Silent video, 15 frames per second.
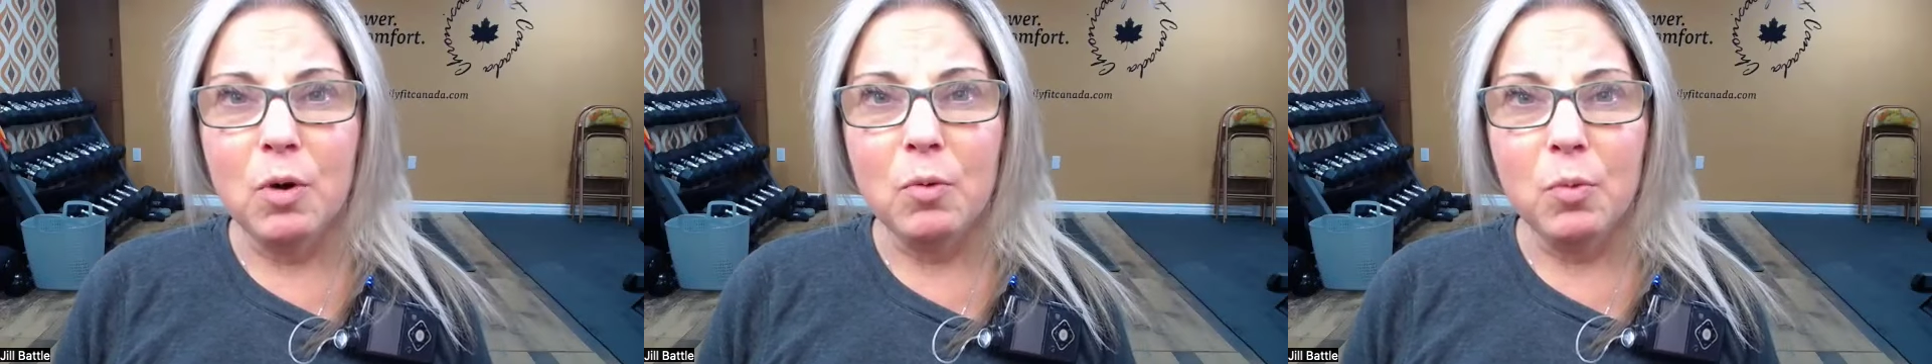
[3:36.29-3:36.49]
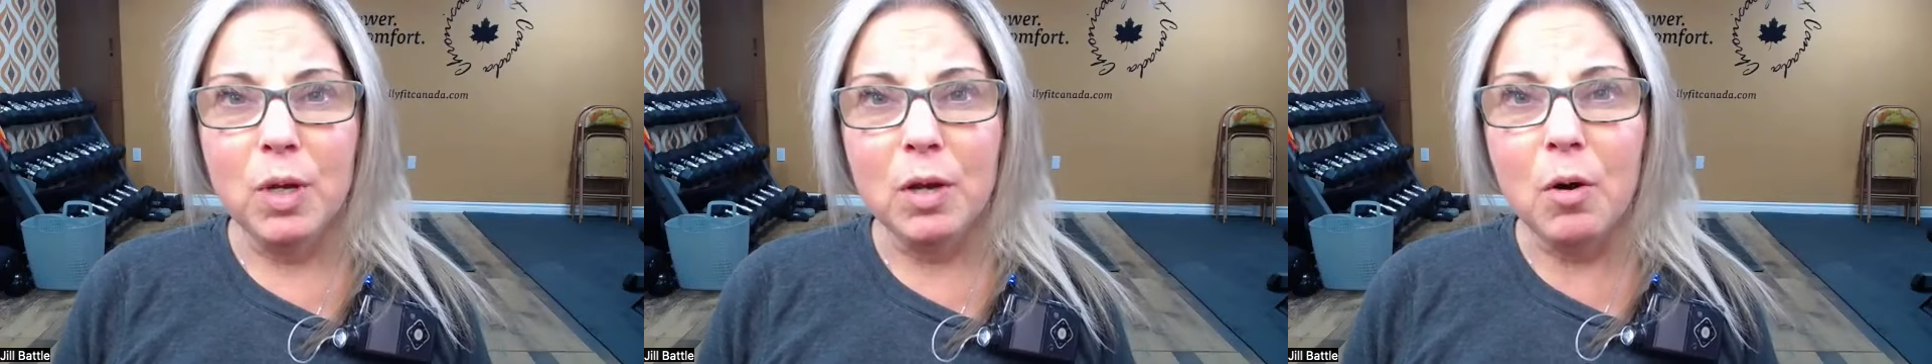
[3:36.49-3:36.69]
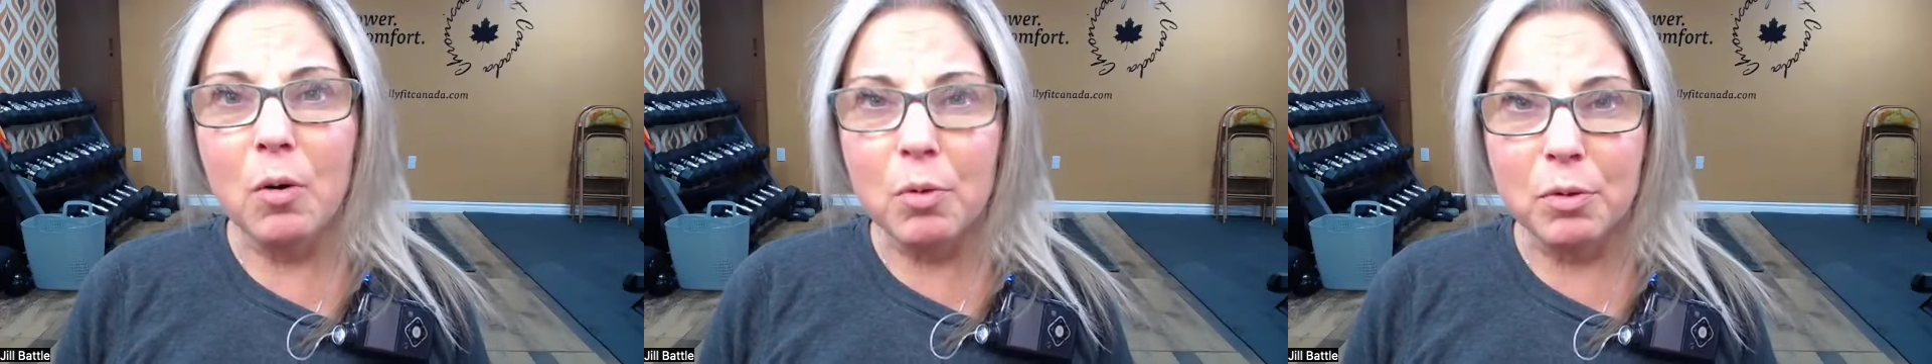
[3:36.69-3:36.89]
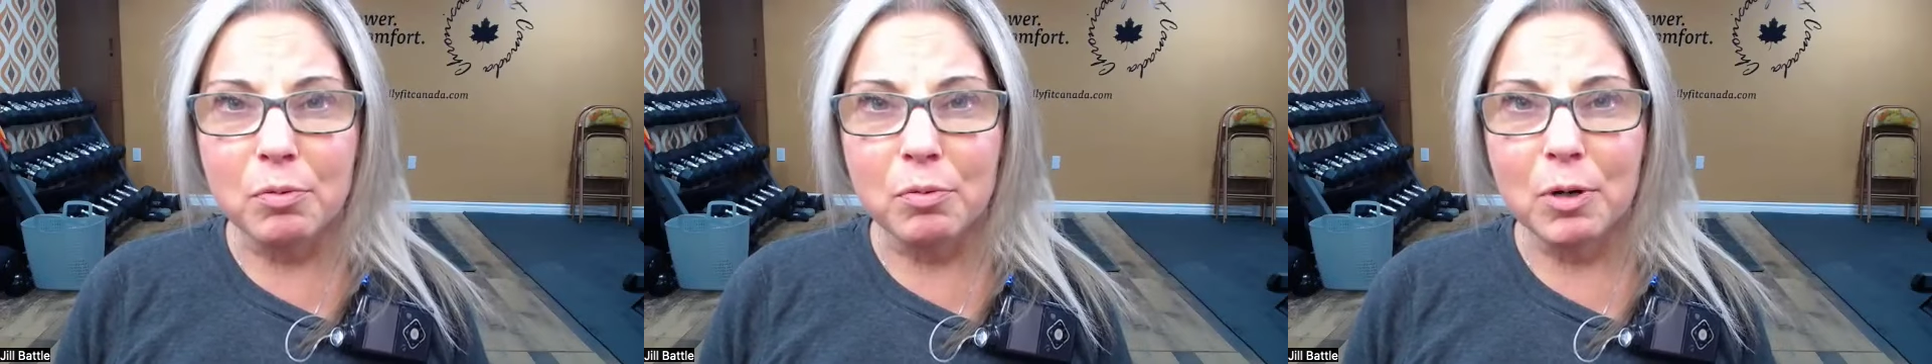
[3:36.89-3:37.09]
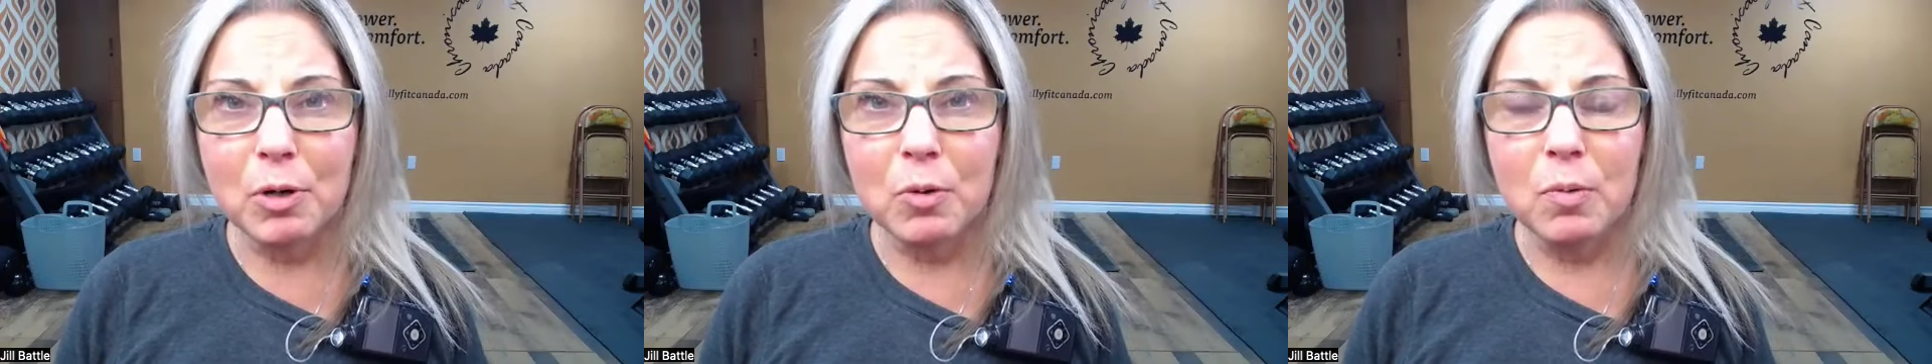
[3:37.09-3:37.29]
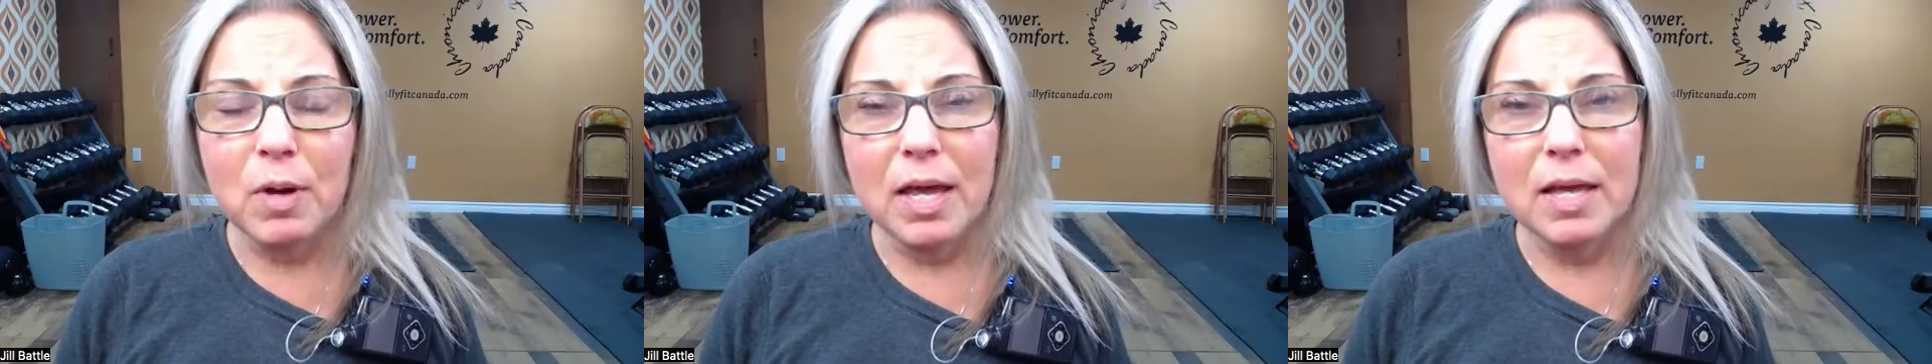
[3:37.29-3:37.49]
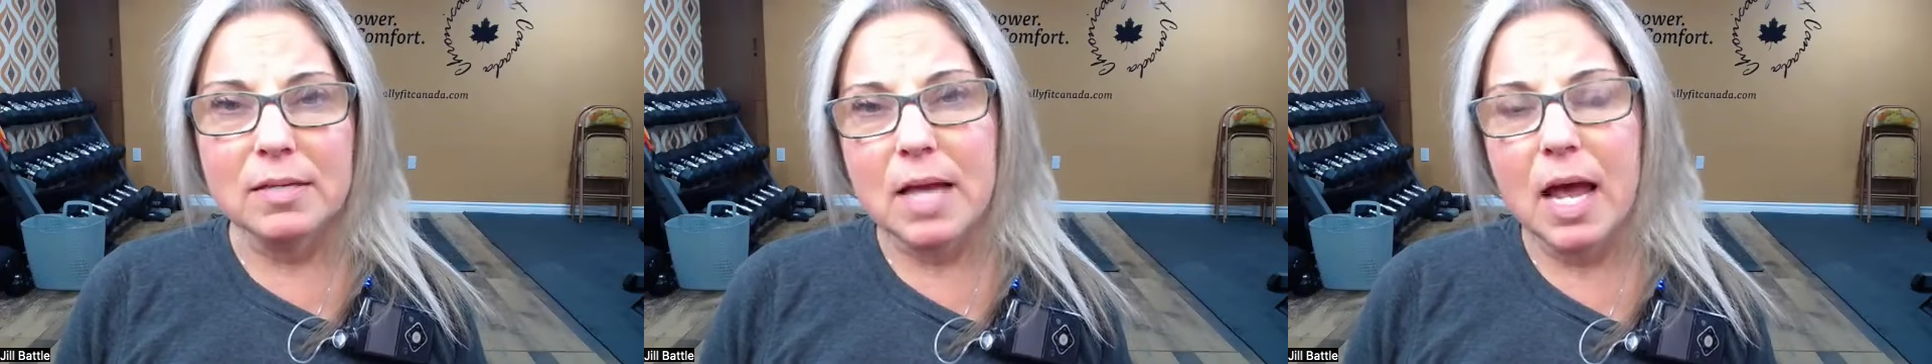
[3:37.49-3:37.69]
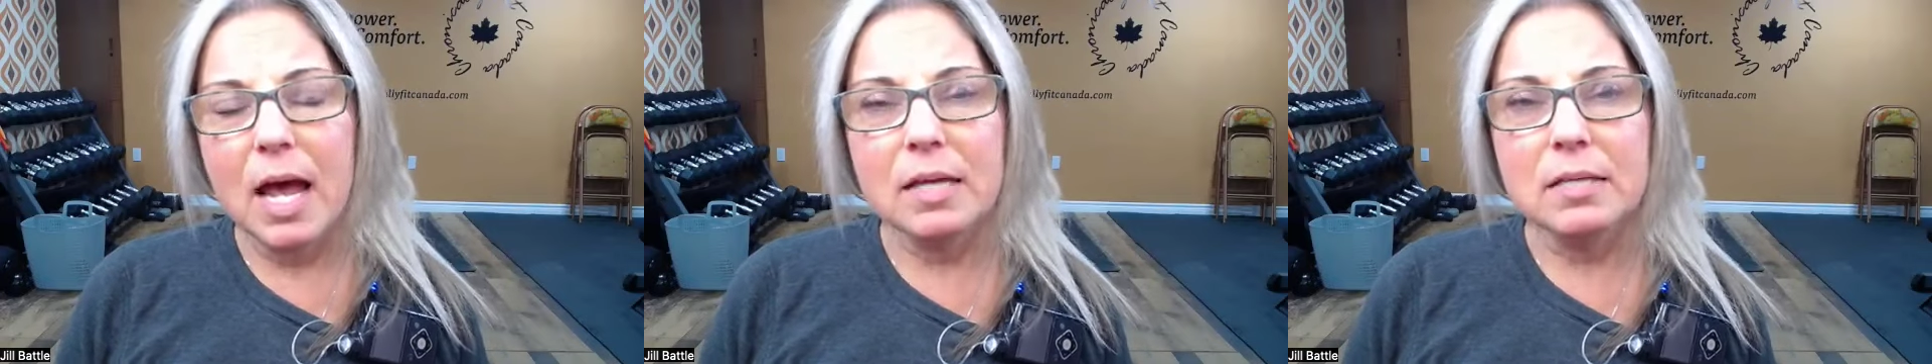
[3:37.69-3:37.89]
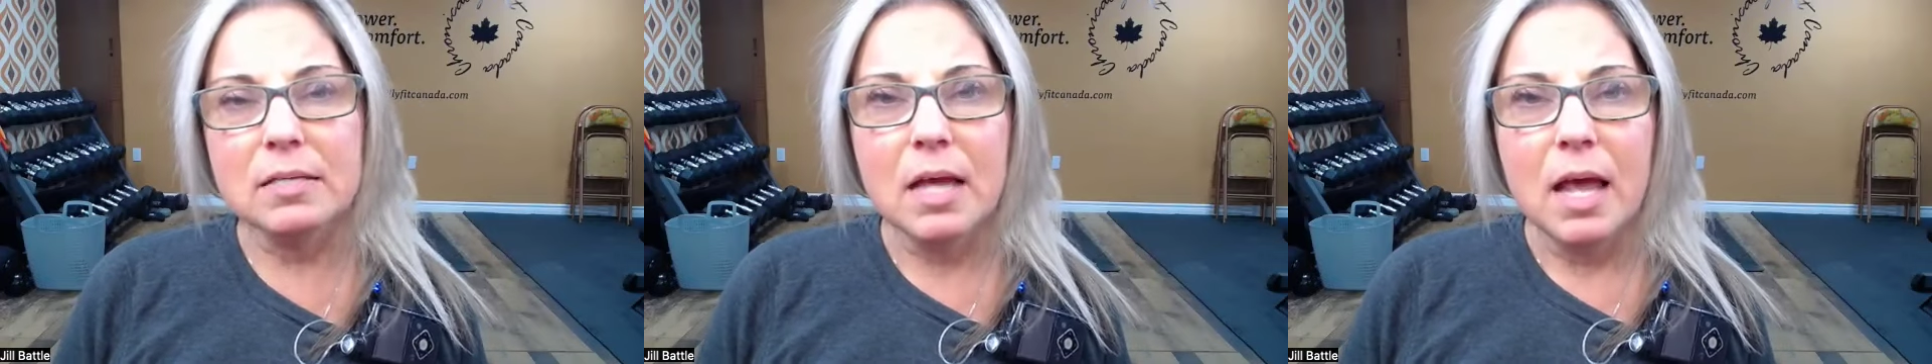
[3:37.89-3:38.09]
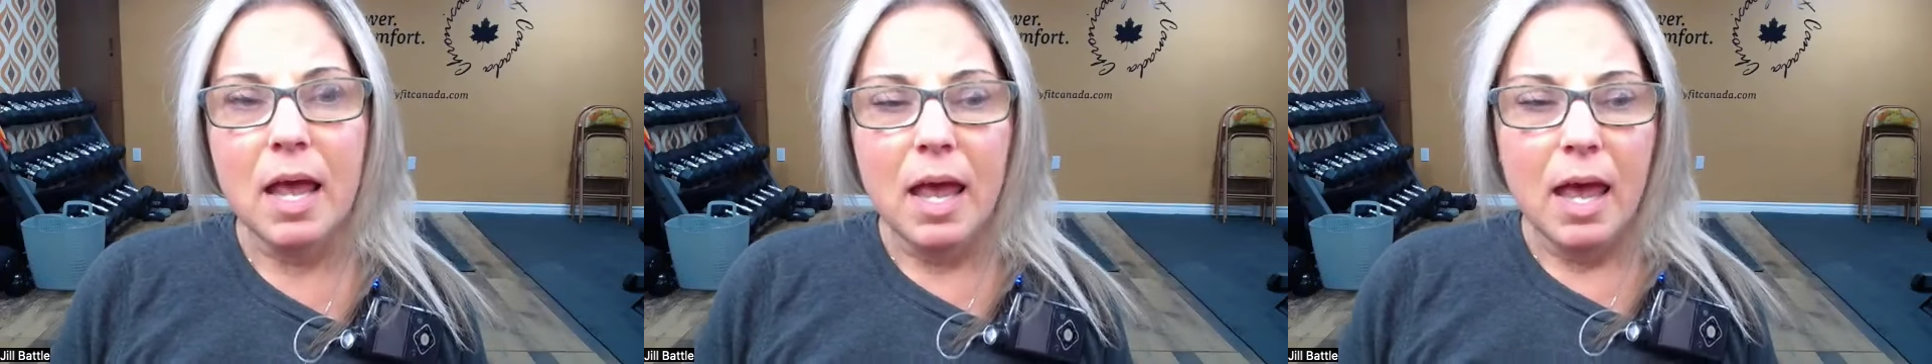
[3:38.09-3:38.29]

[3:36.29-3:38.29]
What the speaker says: what we go through is us.